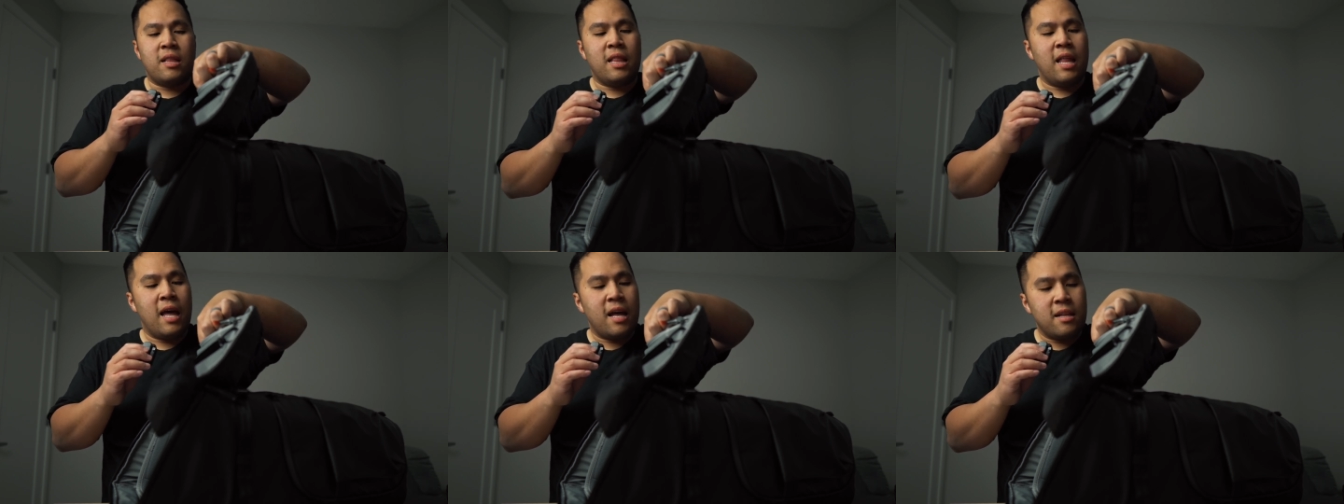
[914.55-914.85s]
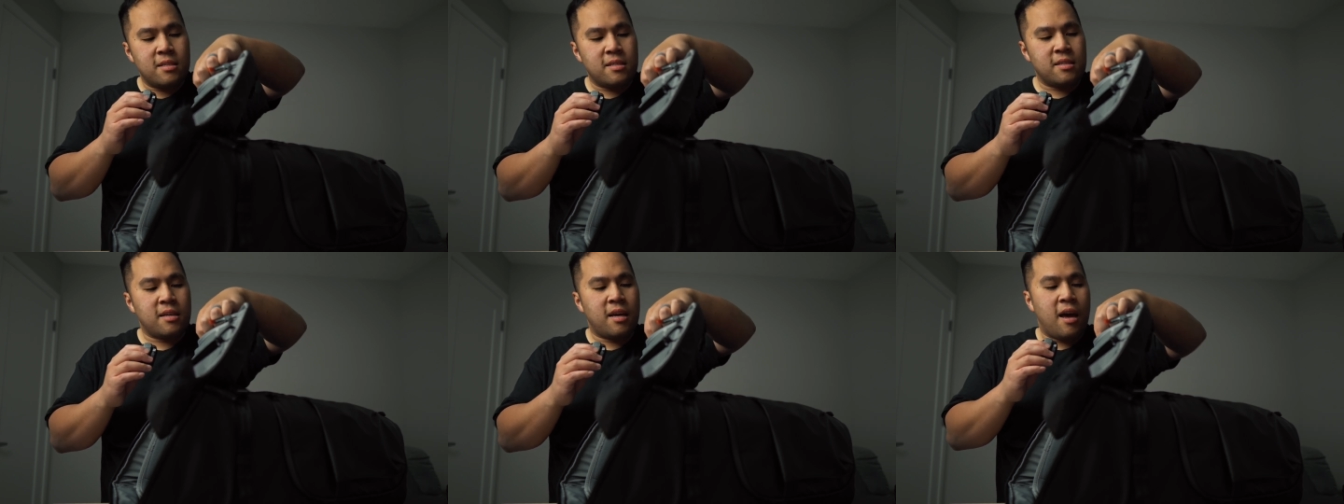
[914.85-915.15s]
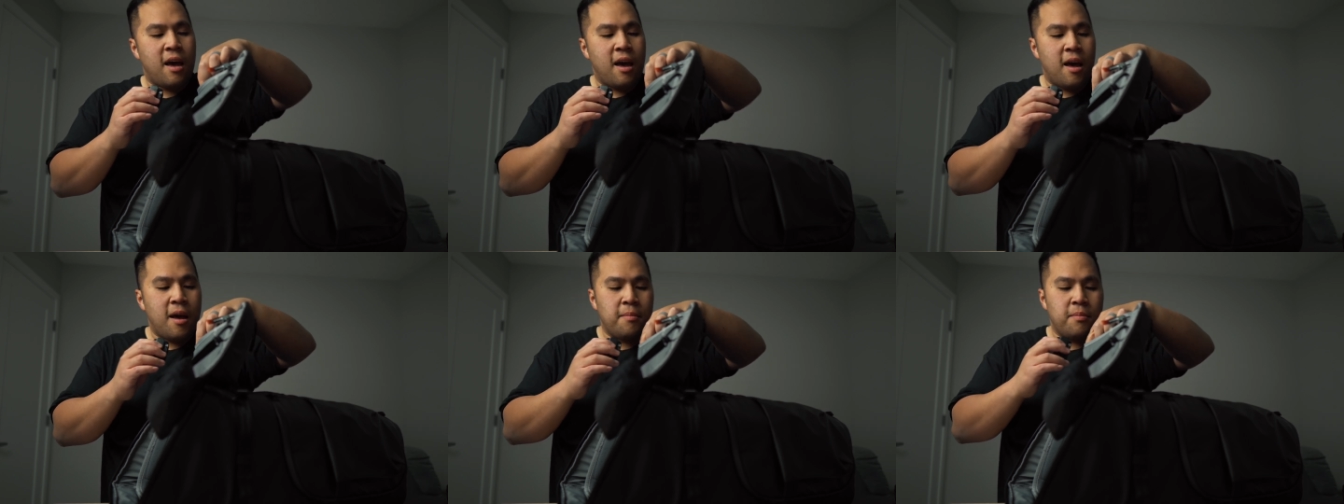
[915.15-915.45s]
Lens
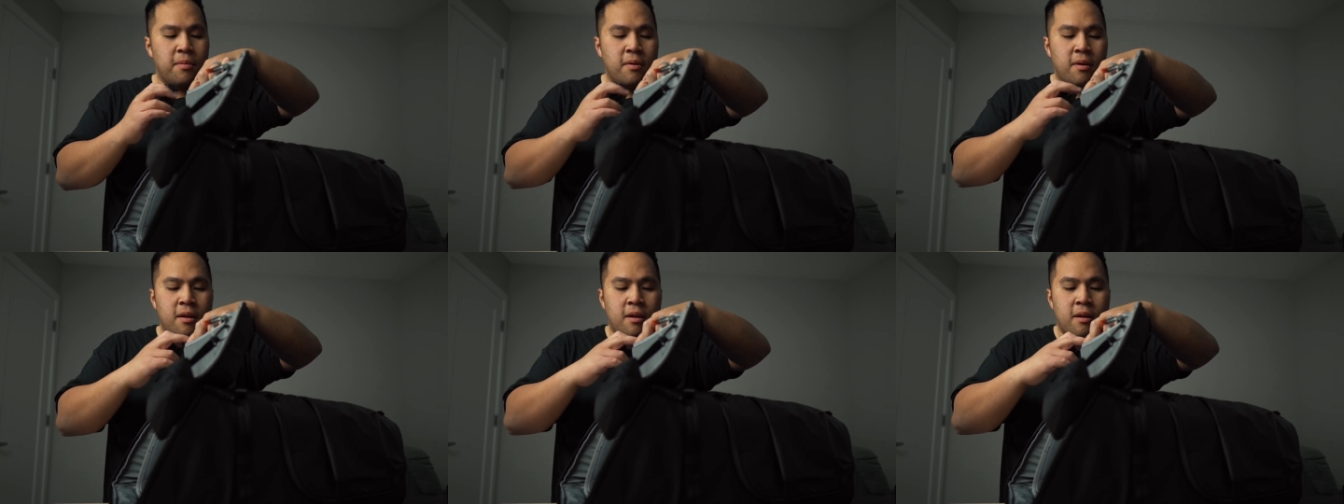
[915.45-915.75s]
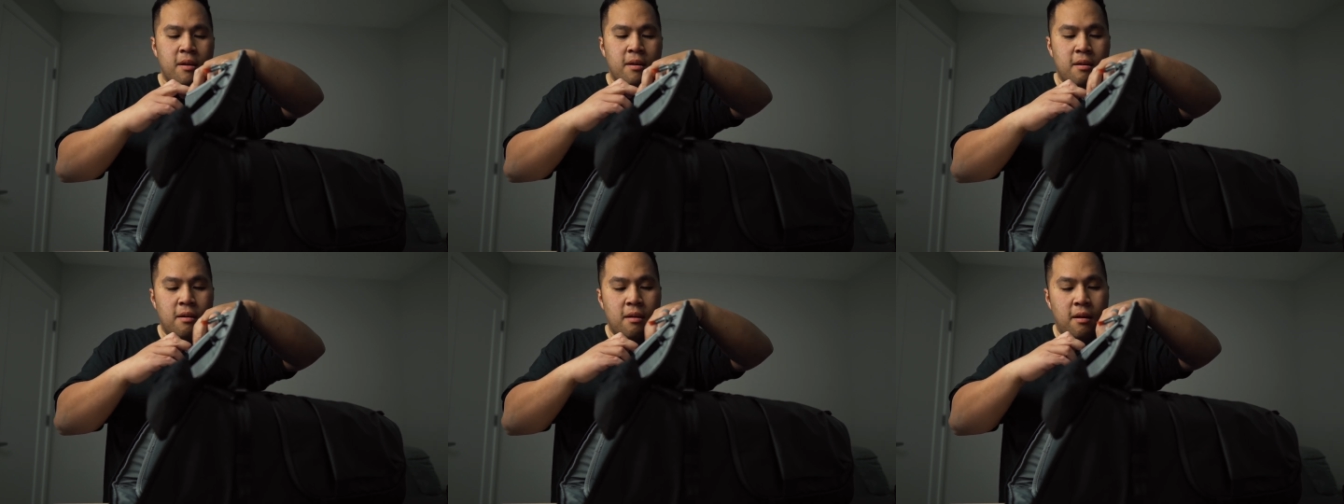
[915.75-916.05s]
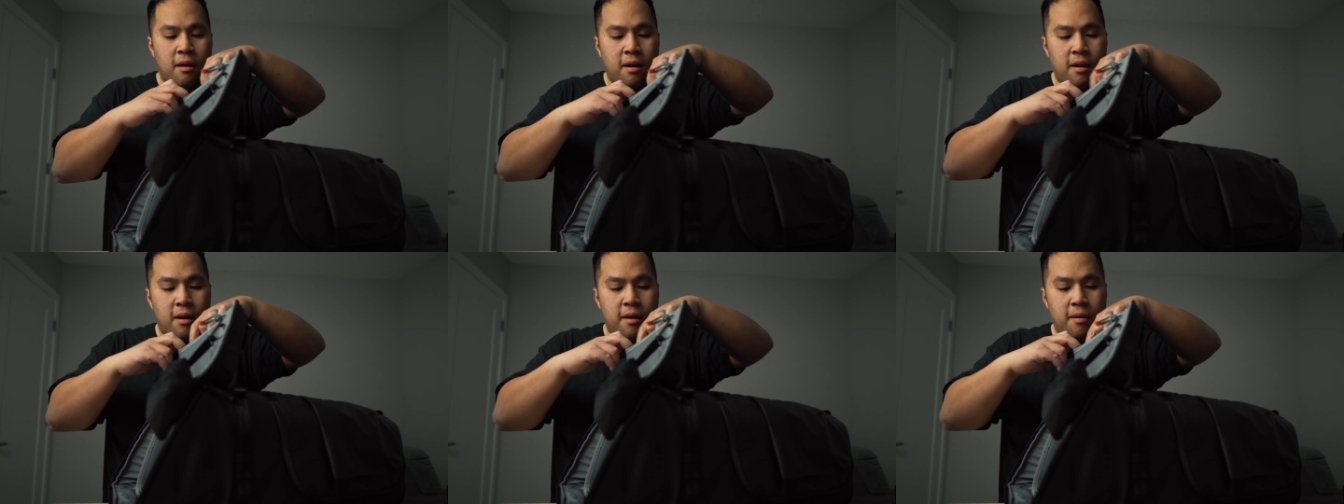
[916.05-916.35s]
cap.
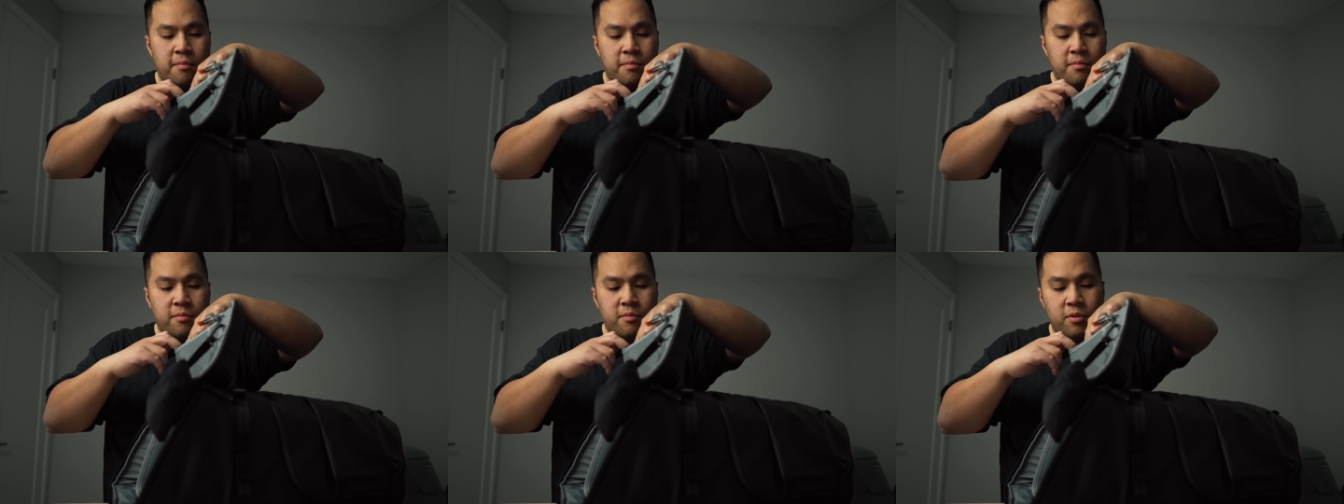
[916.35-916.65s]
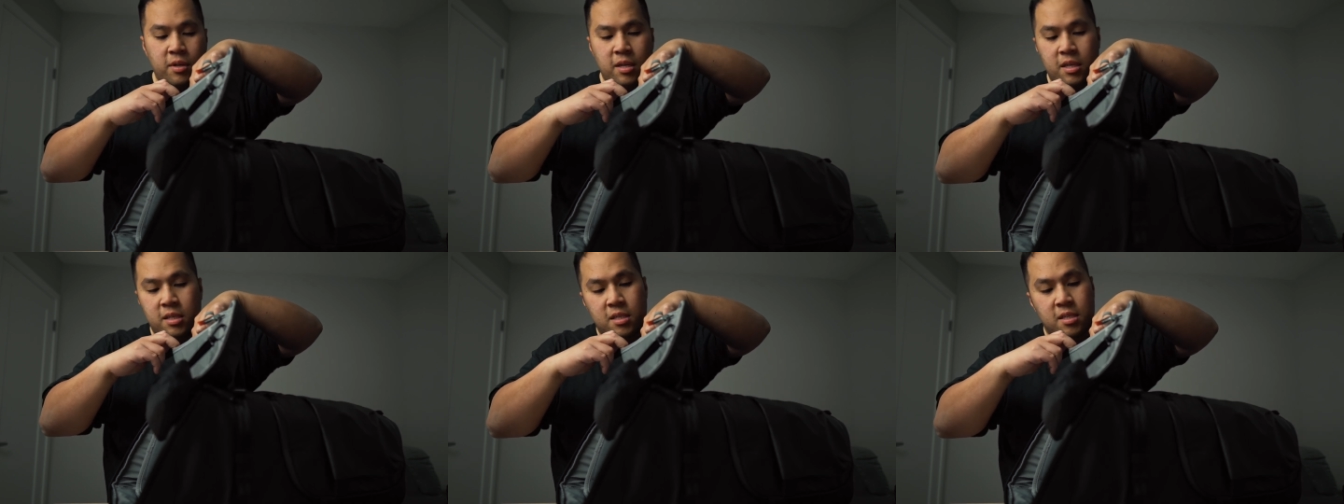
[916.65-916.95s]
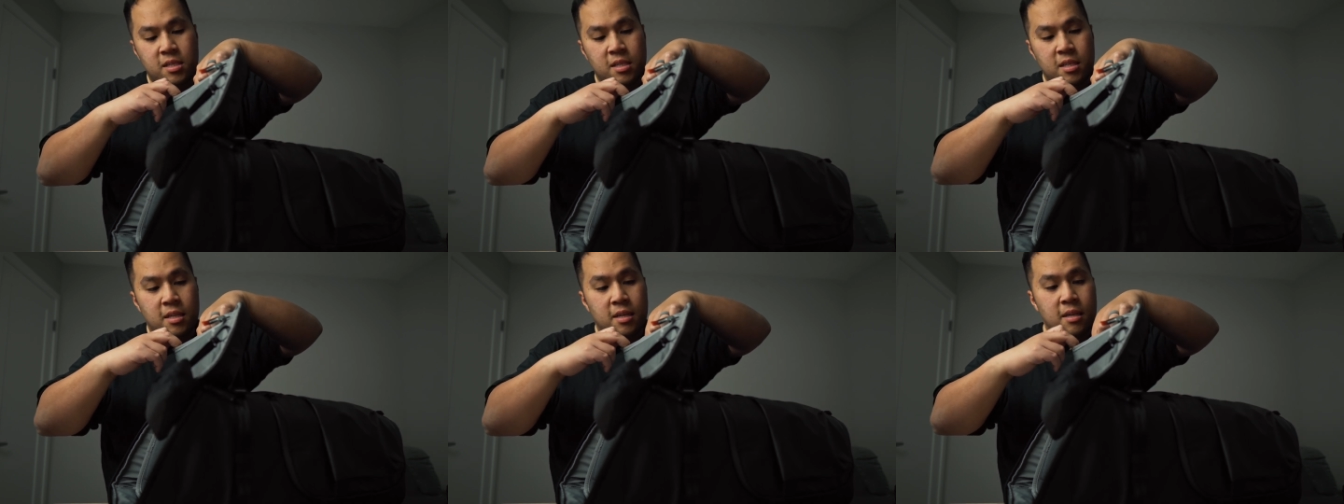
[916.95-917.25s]
What else
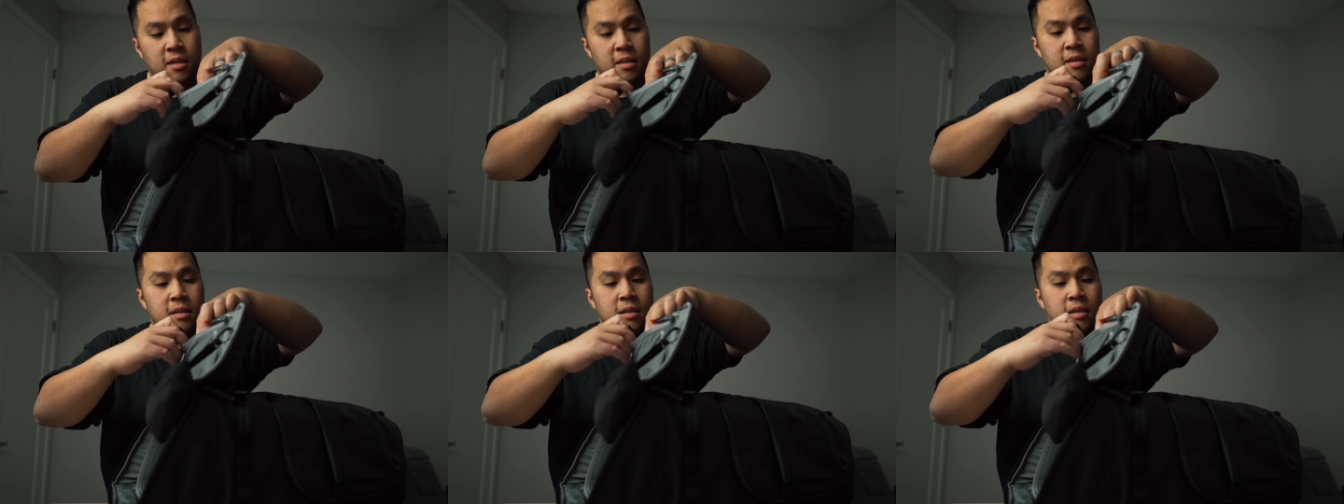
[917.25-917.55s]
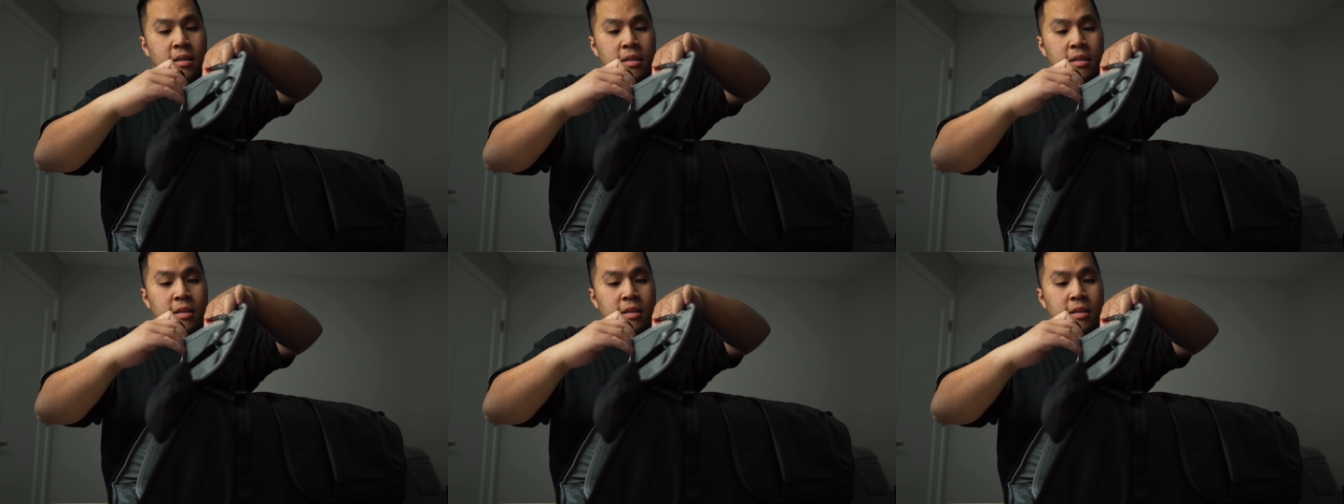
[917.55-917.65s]
is in here?